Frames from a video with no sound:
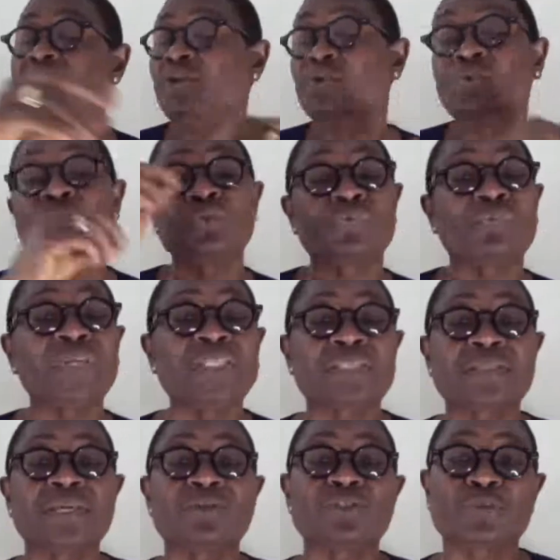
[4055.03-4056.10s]
lose
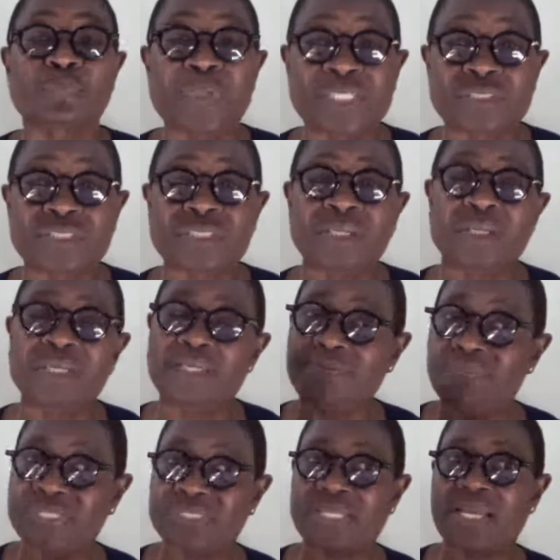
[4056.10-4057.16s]
this speech in
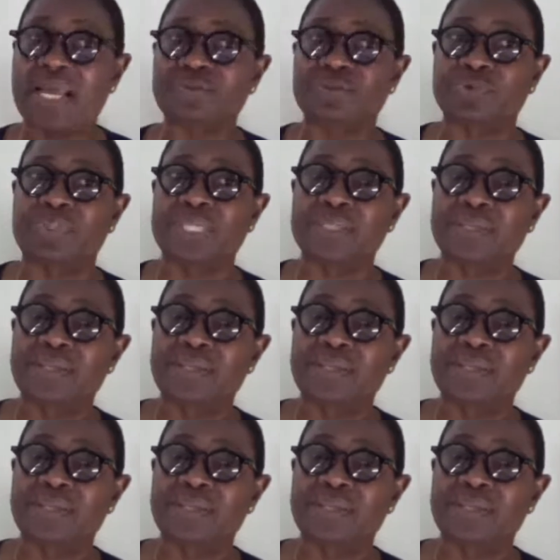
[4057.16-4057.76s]
this country.